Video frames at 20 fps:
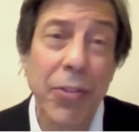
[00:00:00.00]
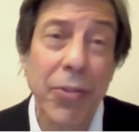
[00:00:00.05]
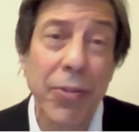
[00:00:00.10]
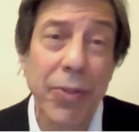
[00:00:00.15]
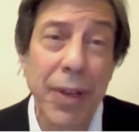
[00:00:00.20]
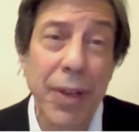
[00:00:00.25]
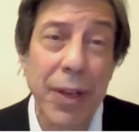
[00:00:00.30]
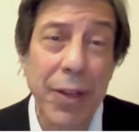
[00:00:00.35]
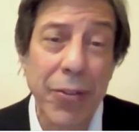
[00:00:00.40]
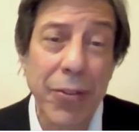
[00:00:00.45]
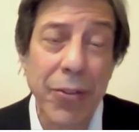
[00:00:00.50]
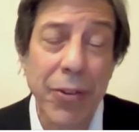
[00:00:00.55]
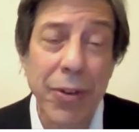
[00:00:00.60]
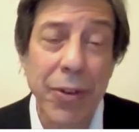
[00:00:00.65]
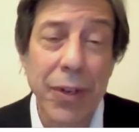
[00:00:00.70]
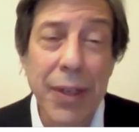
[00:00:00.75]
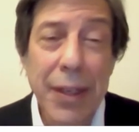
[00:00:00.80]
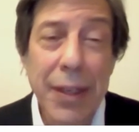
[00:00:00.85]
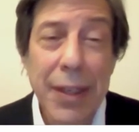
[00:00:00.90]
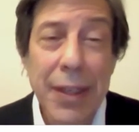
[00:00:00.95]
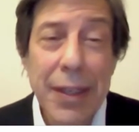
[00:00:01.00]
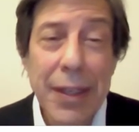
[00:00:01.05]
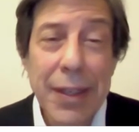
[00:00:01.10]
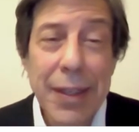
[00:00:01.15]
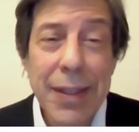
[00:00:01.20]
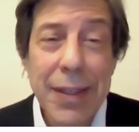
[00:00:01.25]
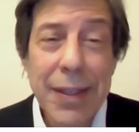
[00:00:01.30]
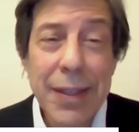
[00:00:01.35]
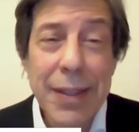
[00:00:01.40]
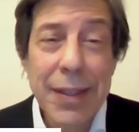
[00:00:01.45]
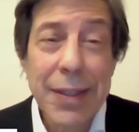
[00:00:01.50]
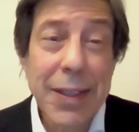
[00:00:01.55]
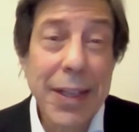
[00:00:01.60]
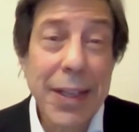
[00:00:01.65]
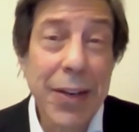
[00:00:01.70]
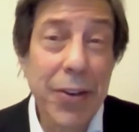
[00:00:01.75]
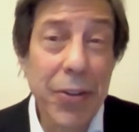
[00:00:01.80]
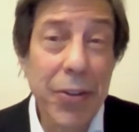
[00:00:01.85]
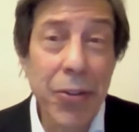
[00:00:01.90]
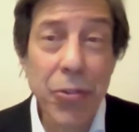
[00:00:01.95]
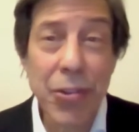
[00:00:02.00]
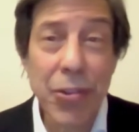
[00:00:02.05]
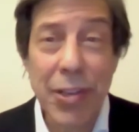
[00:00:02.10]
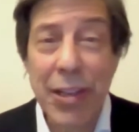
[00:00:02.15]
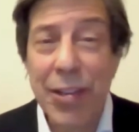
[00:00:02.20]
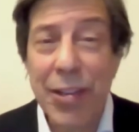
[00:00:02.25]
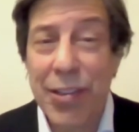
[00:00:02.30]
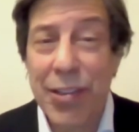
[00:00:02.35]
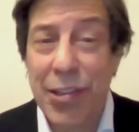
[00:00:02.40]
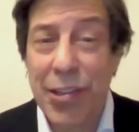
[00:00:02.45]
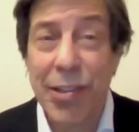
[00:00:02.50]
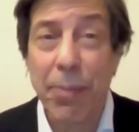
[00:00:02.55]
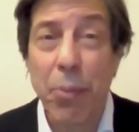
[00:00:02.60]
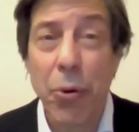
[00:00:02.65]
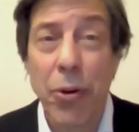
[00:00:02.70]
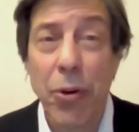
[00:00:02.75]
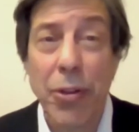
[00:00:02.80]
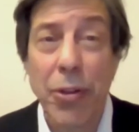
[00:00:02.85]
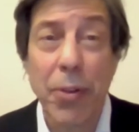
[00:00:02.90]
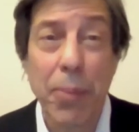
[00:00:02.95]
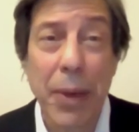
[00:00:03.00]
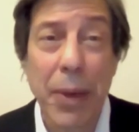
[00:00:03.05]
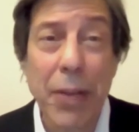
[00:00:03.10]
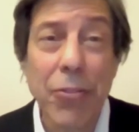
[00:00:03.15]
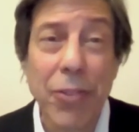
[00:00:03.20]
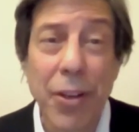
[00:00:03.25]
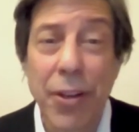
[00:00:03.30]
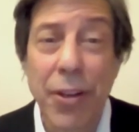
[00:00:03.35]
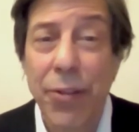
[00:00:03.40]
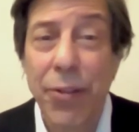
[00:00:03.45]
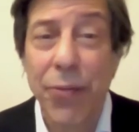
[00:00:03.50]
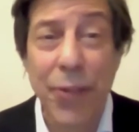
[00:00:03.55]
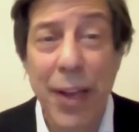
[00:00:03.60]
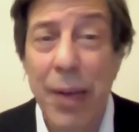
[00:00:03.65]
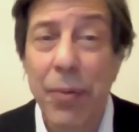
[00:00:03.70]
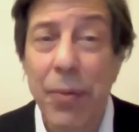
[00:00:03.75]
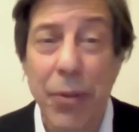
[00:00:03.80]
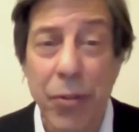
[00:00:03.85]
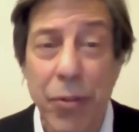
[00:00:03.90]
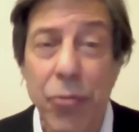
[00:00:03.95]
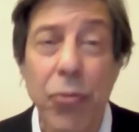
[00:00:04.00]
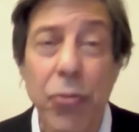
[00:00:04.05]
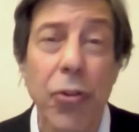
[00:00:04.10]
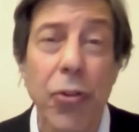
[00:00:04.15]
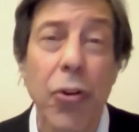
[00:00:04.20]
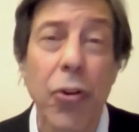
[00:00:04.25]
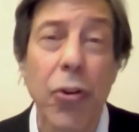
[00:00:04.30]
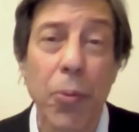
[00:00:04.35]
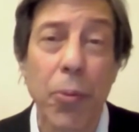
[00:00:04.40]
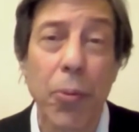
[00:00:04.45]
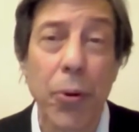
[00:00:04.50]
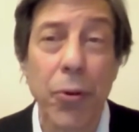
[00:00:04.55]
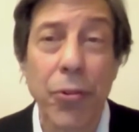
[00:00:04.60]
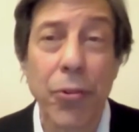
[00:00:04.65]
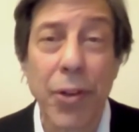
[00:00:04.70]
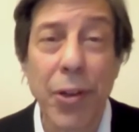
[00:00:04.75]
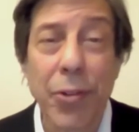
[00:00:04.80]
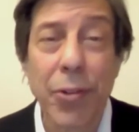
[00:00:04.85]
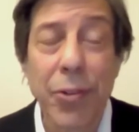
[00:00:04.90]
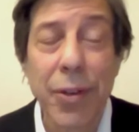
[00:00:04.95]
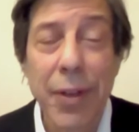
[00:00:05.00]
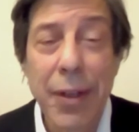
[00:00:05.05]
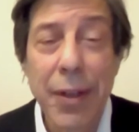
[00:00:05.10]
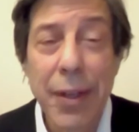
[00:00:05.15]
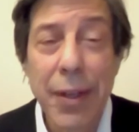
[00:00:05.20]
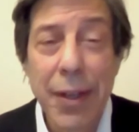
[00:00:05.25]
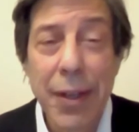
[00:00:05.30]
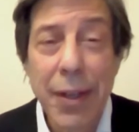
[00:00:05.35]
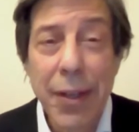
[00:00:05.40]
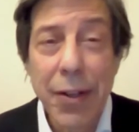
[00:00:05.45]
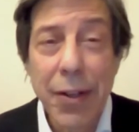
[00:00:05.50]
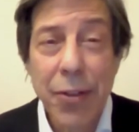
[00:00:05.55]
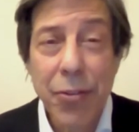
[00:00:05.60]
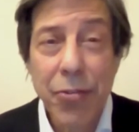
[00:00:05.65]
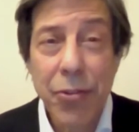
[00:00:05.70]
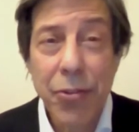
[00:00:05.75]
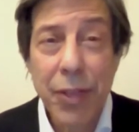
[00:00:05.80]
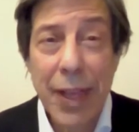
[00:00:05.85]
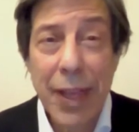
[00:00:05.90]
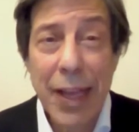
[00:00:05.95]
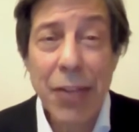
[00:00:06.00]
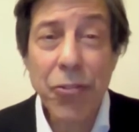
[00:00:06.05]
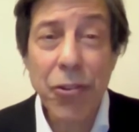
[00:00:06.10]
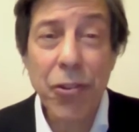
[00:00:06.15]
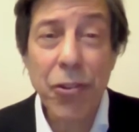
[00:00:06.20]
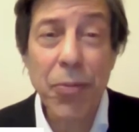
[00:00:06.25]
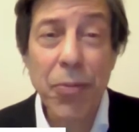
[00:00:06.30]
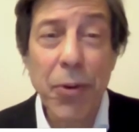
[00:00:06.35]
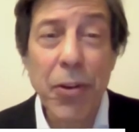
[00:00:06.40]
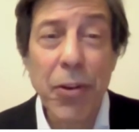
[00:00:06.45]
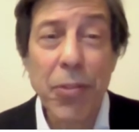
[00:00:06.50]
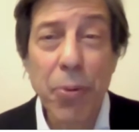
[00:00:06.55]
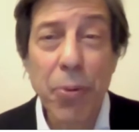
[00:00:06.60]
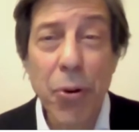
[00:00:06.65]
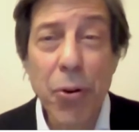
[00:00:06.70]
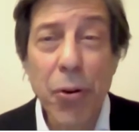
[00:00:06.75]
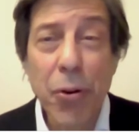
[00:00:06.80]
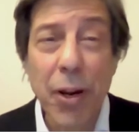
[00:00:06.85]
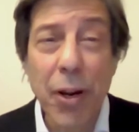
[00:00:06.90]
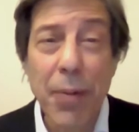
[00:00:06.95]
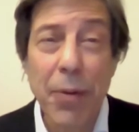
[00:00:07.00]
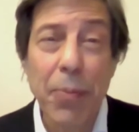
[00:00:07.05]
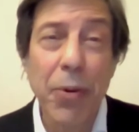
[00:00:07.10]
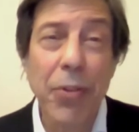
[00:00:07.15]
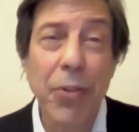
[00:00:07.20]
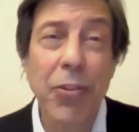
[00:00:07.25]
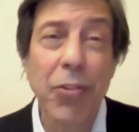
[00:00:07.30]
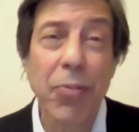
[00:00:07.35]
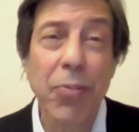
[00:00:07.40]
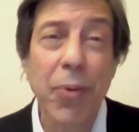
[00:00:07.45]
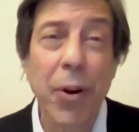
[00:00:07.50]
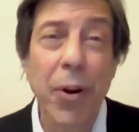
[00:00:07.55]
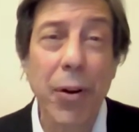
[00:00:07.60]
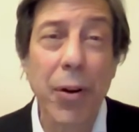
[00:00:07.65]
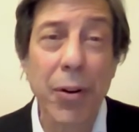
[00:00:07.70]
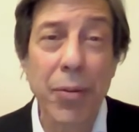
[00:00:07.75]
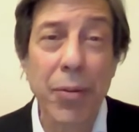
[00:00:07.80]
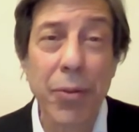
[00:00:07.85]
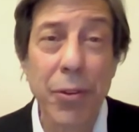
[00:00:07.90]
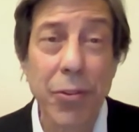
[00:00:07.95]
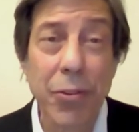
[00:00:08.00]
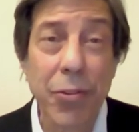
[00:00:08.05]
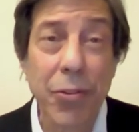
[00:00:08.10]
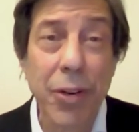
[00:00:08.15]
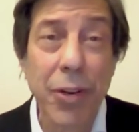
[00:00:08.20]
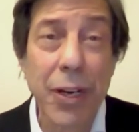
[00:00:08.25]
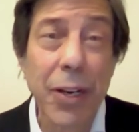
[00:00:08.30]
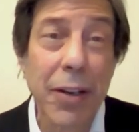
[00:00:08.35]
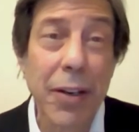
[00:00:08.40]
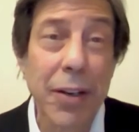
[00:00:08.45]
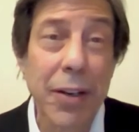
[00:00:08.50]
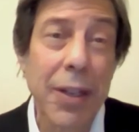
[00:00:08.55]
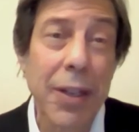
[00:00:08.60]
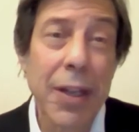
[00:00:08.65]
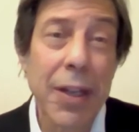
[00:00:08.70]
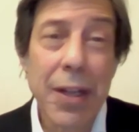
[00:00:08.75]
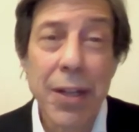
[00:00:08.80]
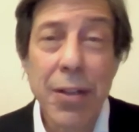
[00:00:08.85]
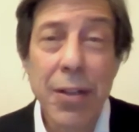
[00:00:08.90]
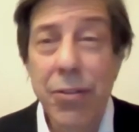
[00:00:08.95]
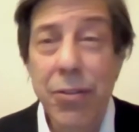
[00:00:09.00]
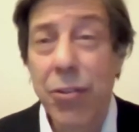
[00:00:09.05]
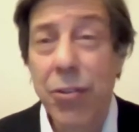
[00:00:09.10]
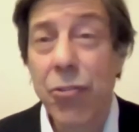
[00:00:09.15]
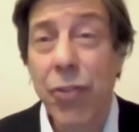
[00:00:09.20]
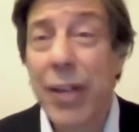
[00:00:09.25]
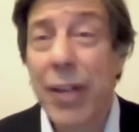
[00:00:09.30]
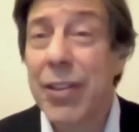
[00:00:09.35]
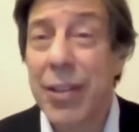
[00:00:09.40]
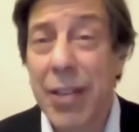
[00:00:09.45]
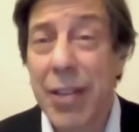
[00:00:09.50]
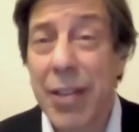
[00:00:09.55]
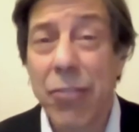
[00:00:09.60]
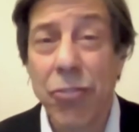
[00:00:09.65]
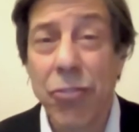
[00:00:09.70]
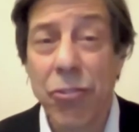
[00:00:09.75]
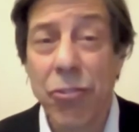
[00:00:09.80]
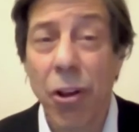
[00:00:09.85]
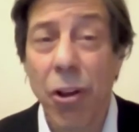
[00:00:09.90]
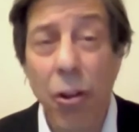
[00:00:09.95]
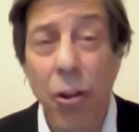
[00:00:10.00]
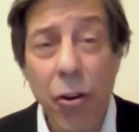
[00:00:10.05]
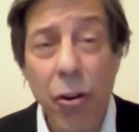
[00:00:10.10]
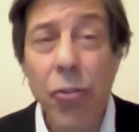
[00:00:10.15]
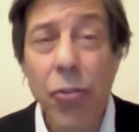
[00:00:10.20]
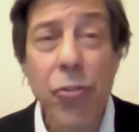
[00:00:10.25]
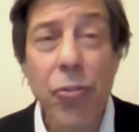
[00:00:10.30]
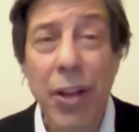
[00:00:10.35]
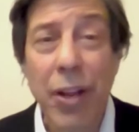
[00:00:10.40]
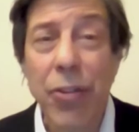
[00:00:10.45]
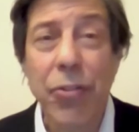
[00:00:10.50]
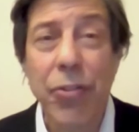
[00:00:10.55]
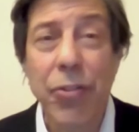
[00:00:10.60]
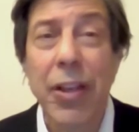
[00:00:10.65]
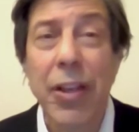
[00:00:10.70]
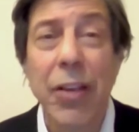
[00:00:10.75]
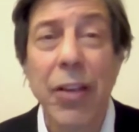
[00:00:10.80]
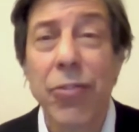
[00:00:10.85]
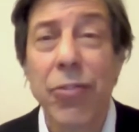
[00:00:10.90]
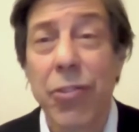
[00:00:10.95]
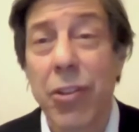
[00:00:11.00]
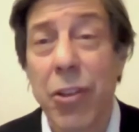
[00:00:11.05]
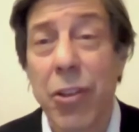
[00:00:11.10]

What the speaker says: of cancer care, those things that support the patient and the family through the whole process. So the Cancer Experience Program at Princess Margaret was created to direct attention to all of those other things, the